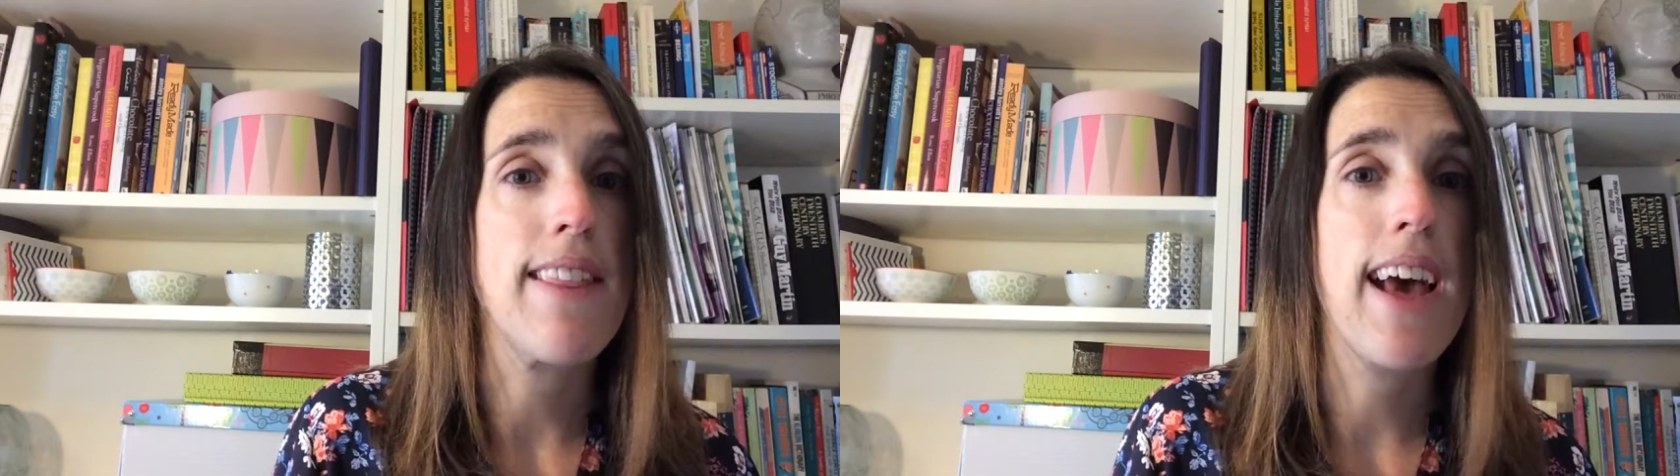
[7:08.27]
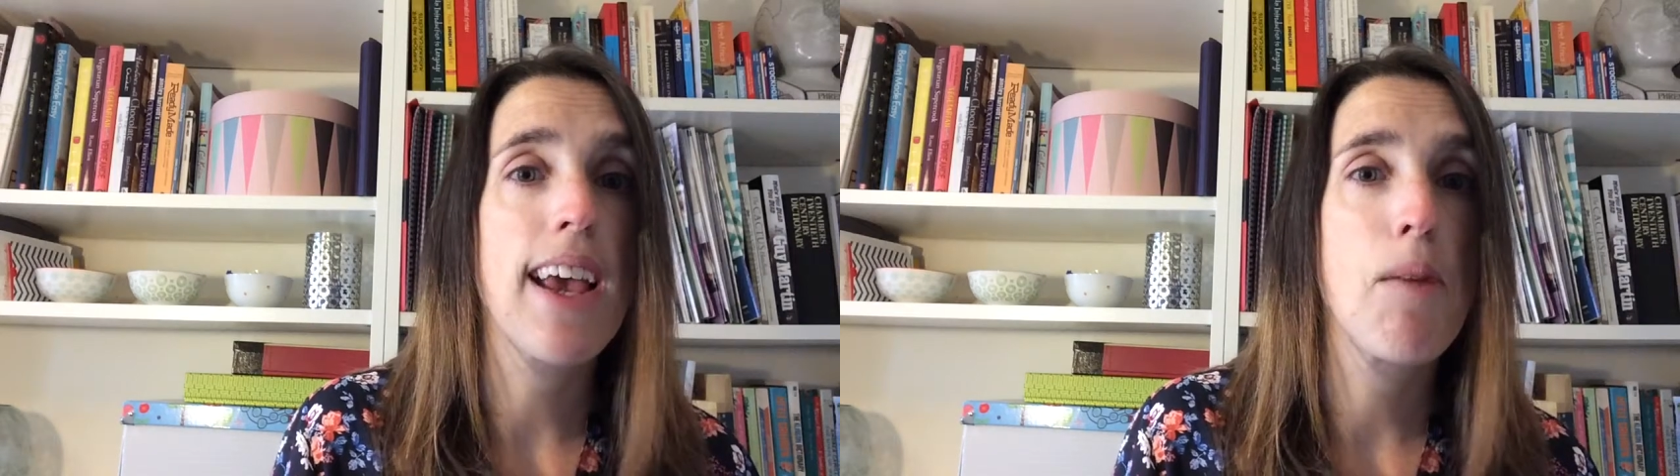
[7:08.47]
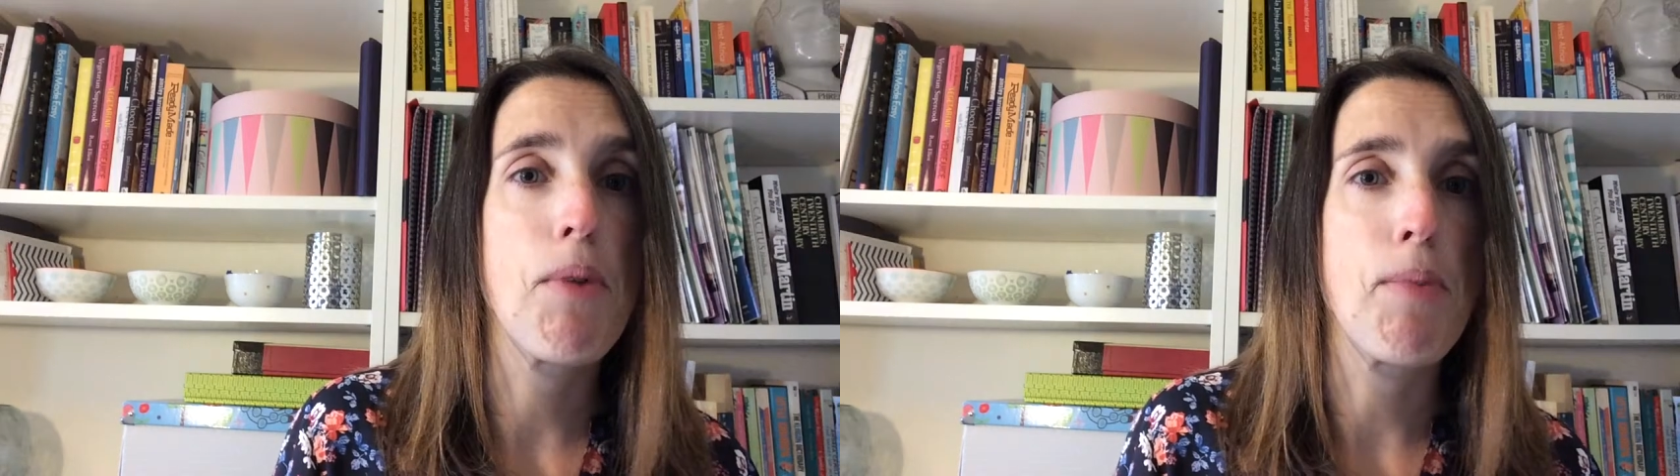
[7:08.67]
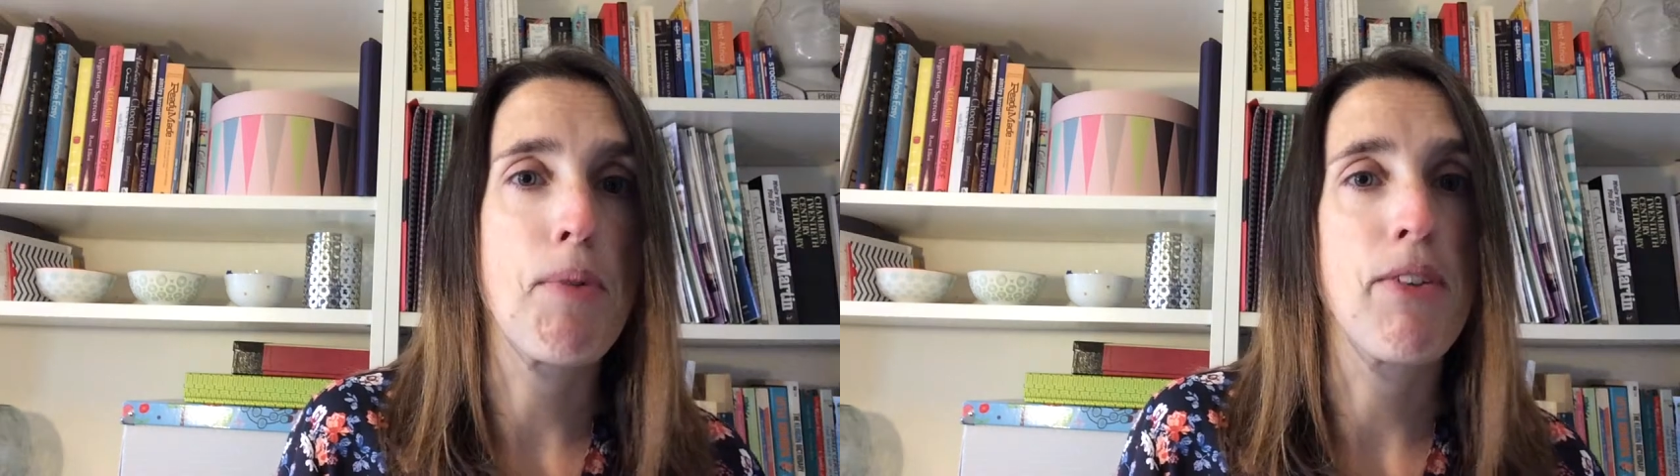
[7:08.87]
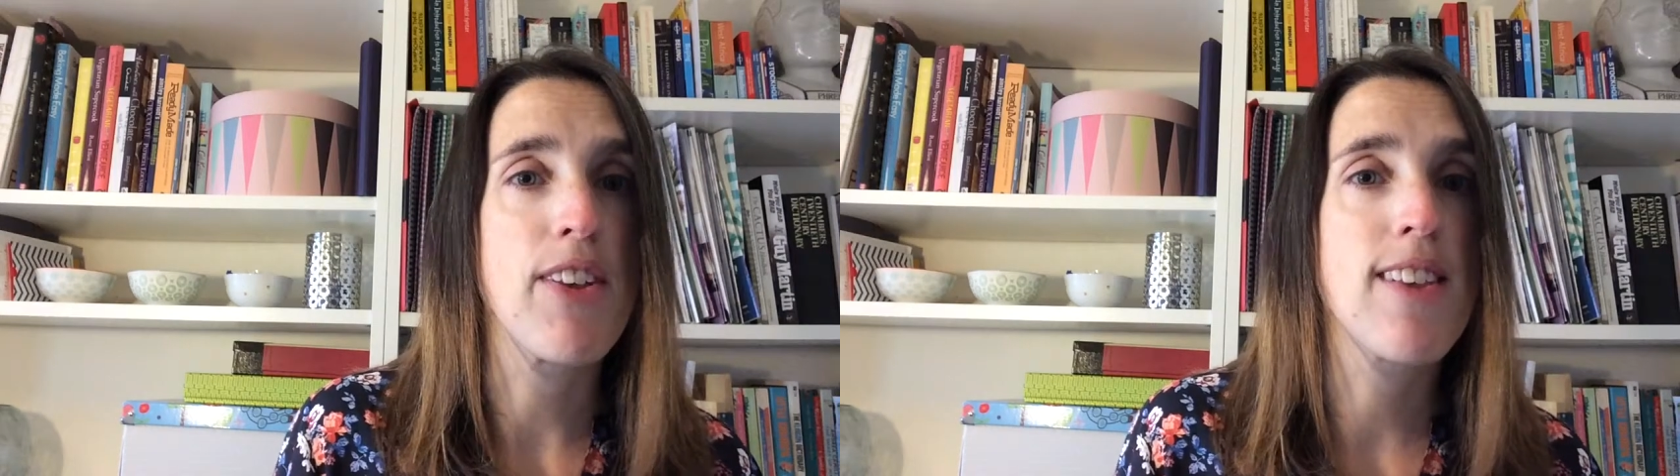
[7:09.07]
That can be a
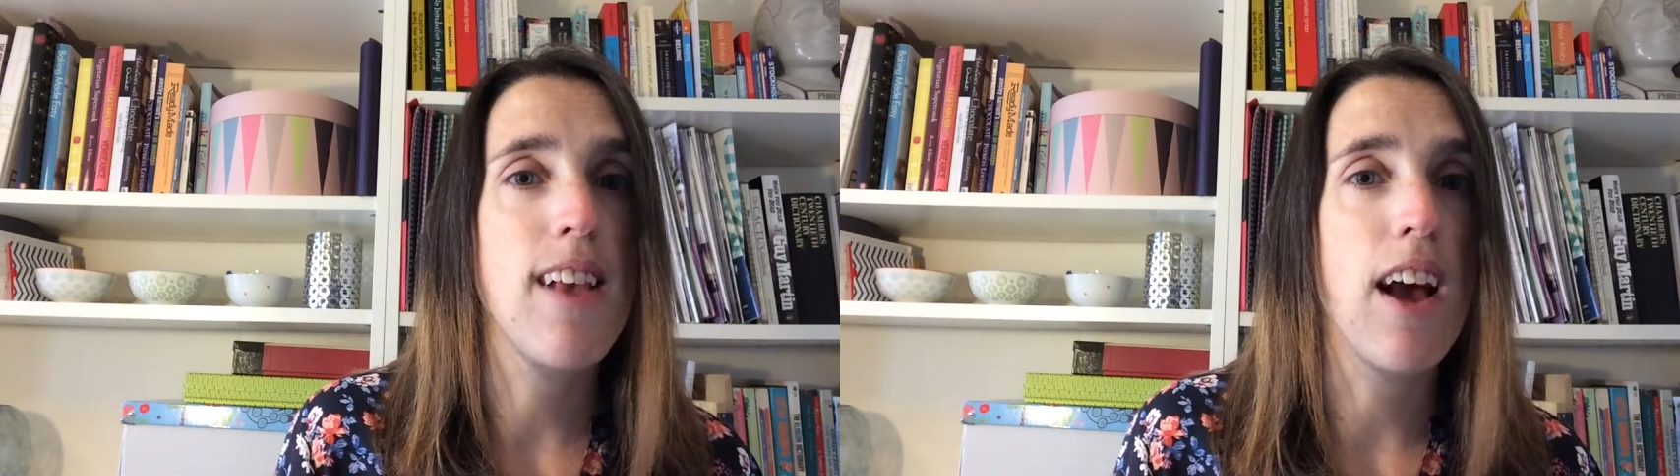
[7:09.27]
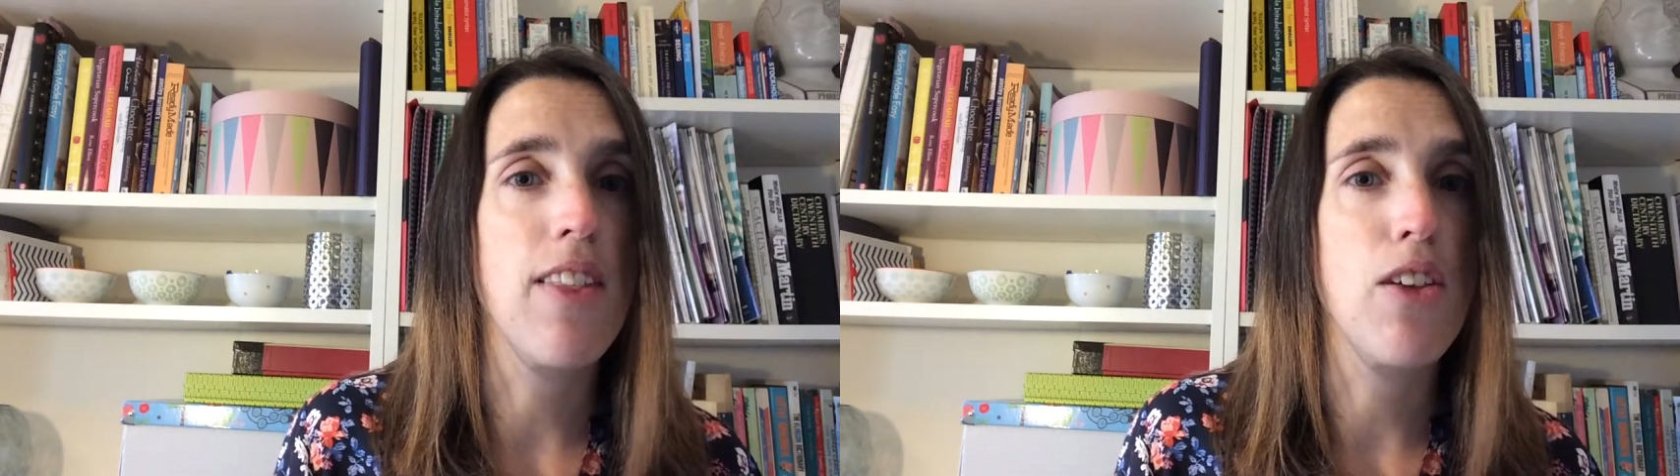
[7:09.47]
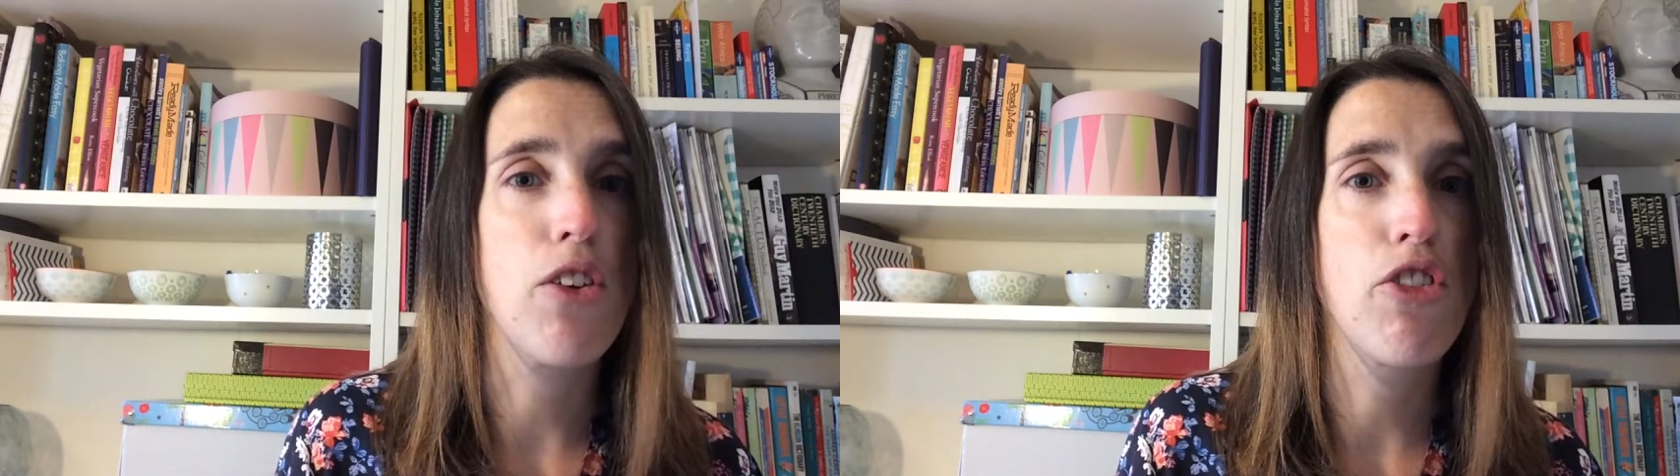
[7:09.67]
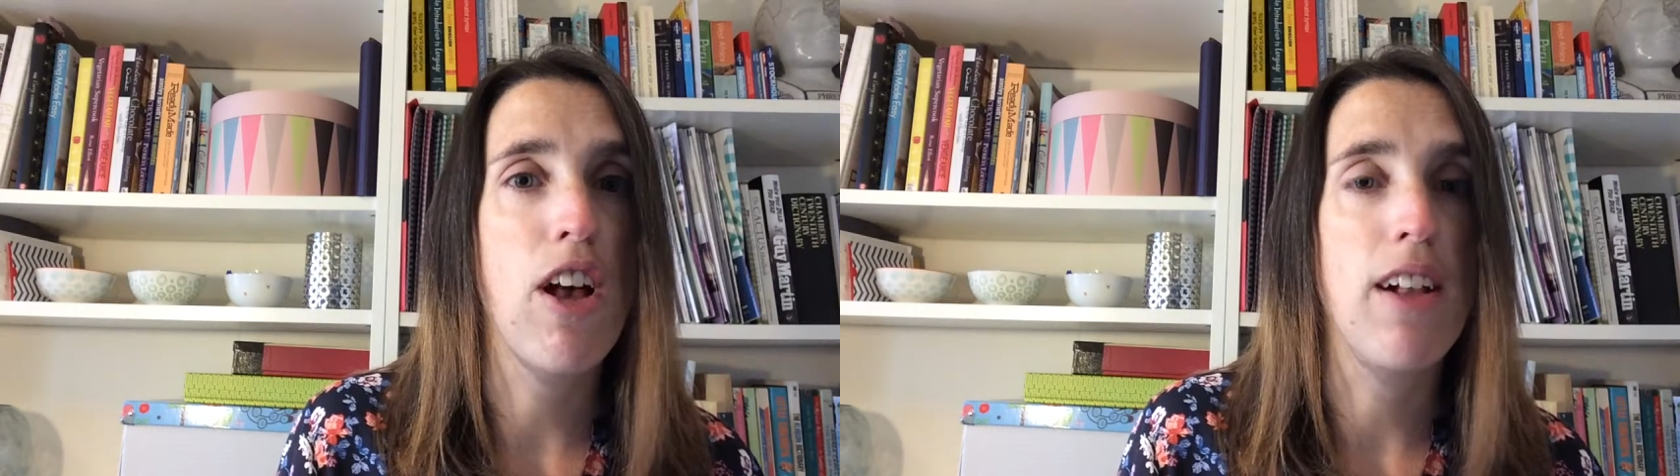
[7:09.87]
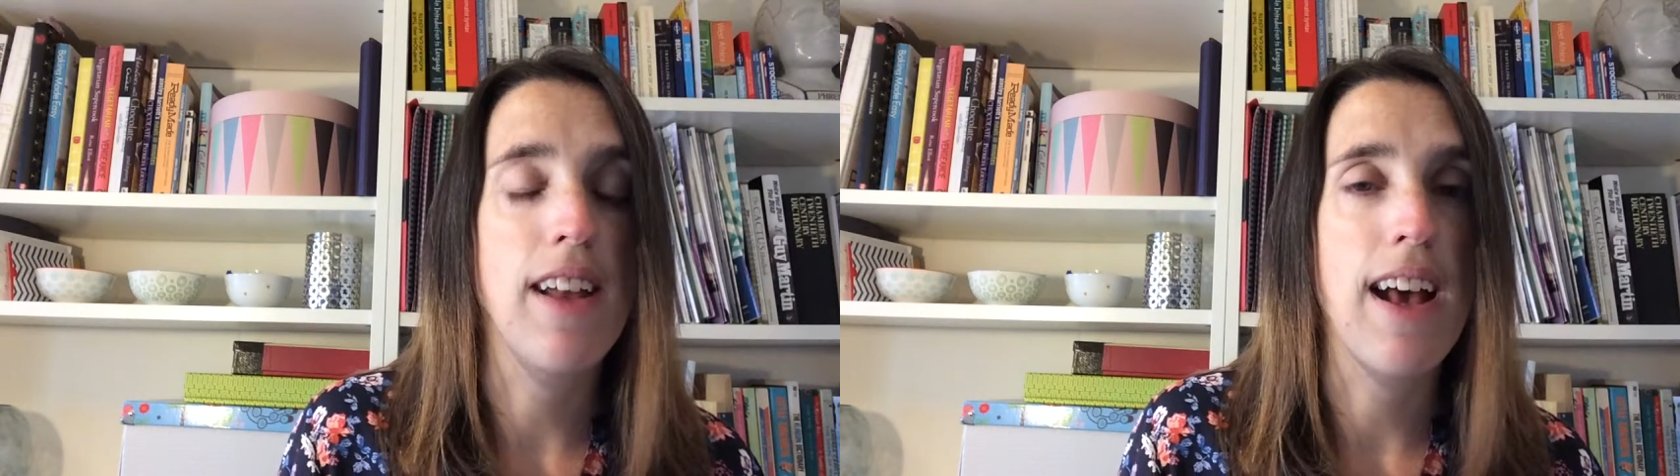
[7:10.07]
bit of a sign that your
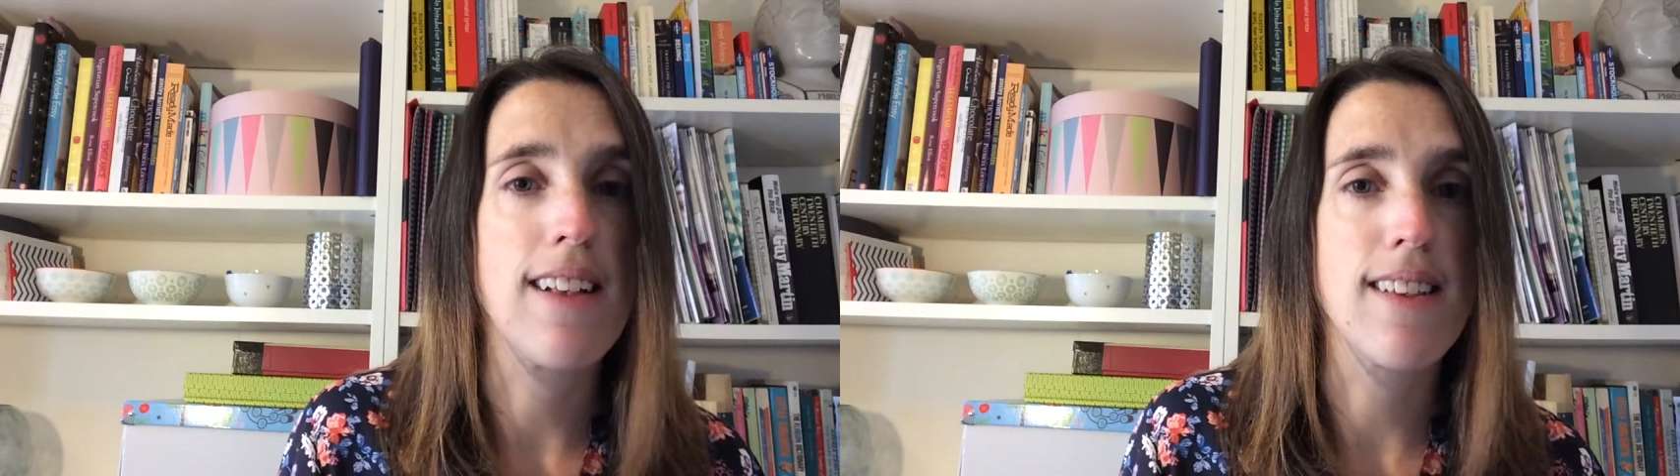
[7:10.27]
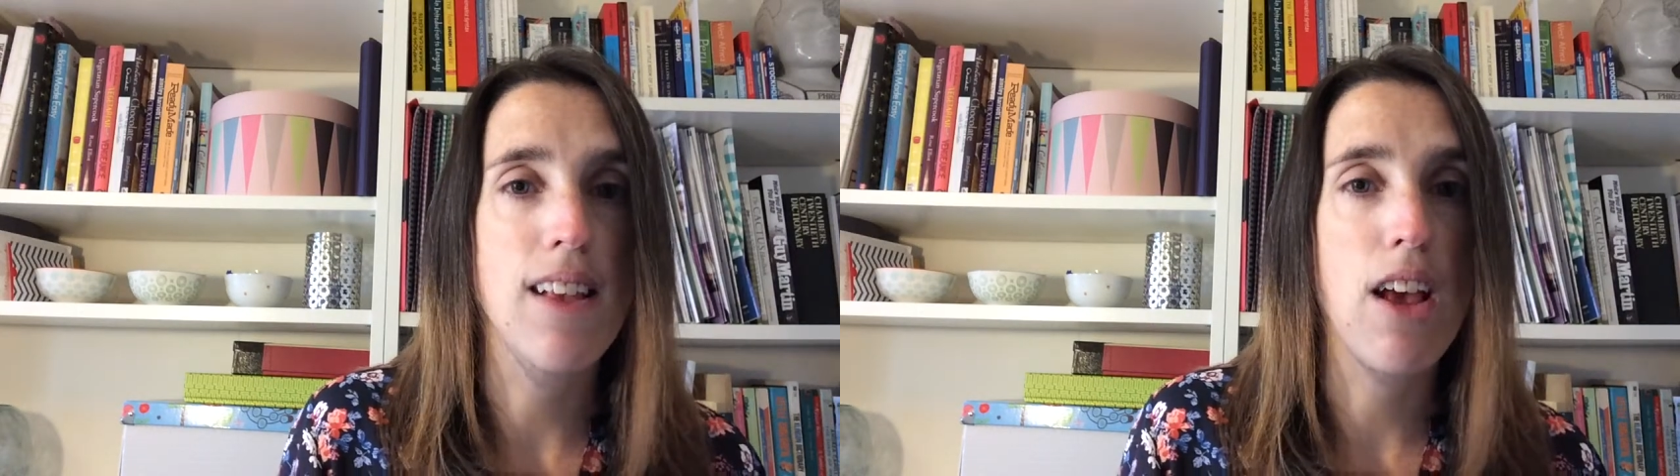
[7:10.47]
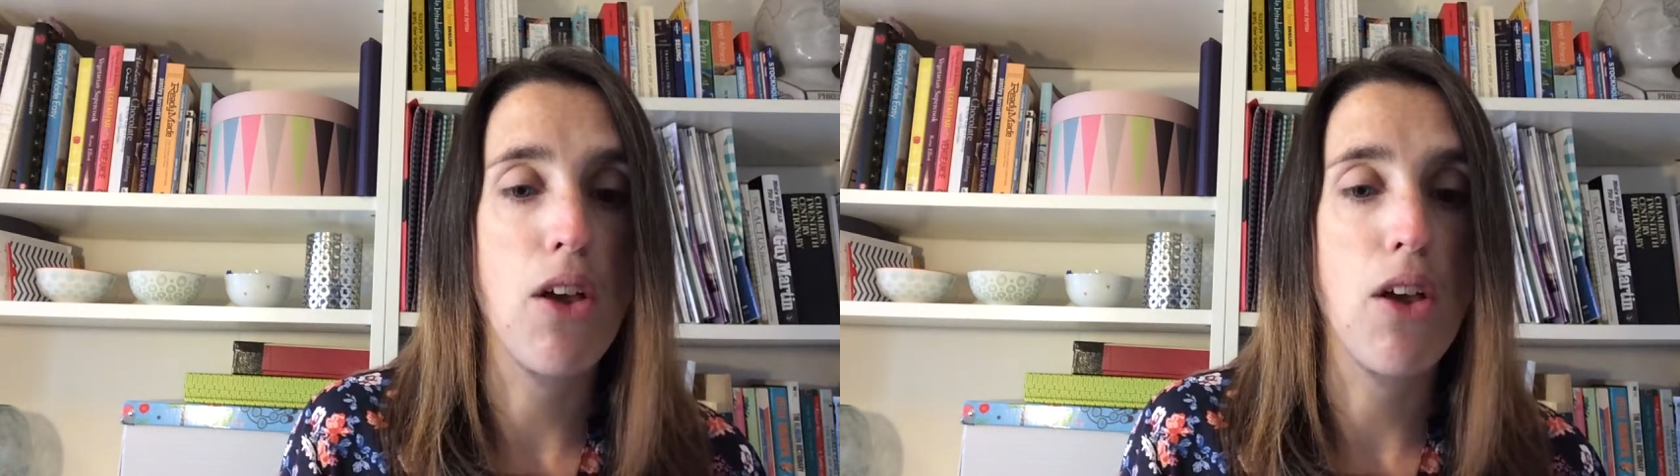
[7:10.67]
child has